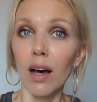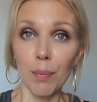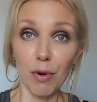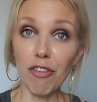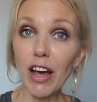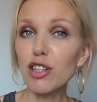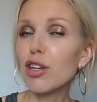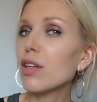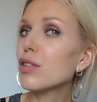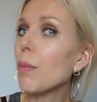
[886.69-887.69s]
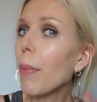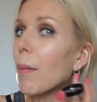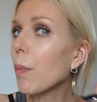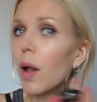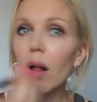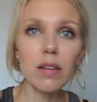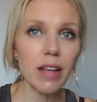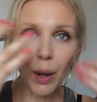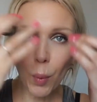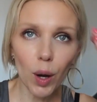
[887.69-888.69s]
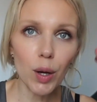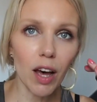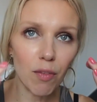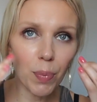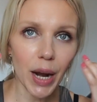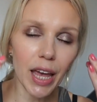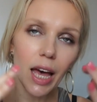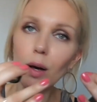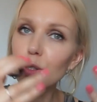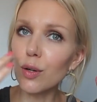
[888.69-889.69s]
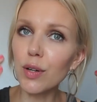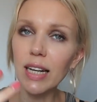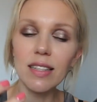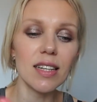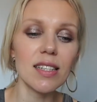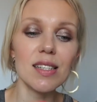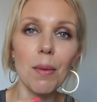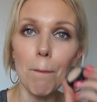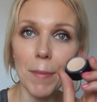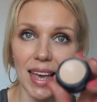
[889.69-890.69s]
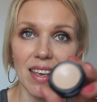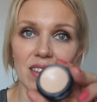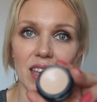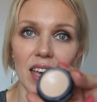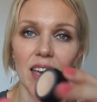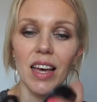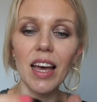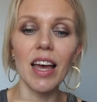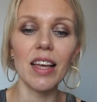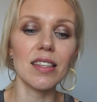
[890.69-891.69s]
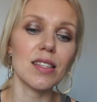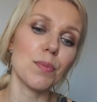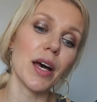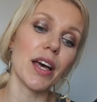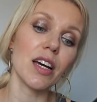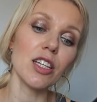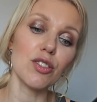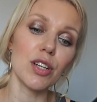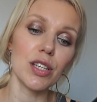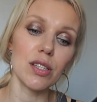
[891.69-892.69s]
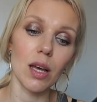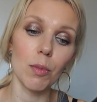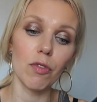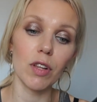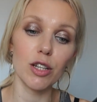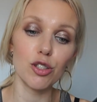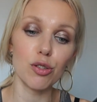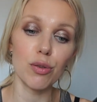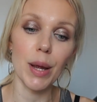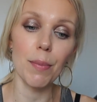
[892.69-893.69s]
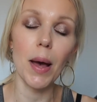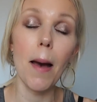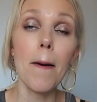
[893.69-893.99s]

imperfections, your pimples, anywhere you have breakout or redness is amazing. It's by Catrice Camouflage Cream.